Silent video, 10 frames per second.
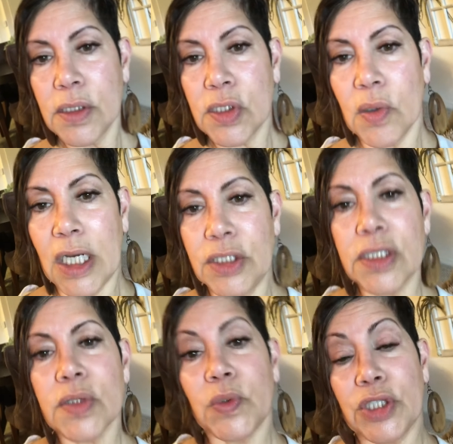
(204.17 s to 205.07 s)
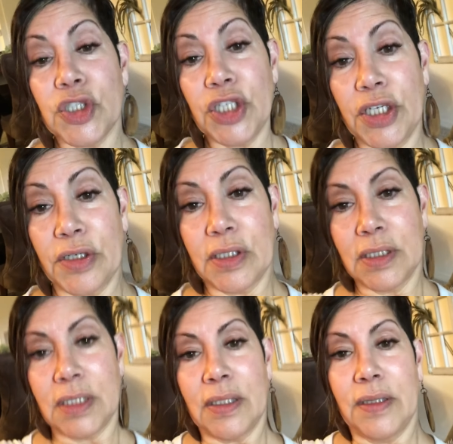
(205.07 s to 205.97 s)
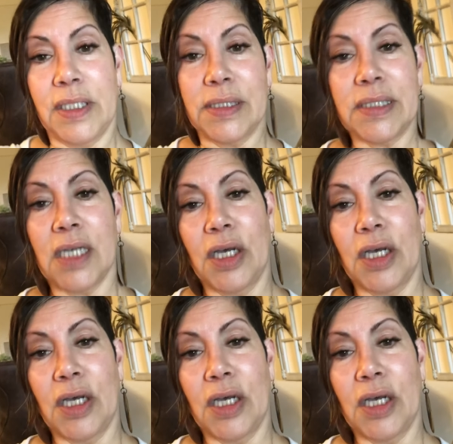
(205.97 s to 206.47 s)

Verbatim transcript: So I just want to share this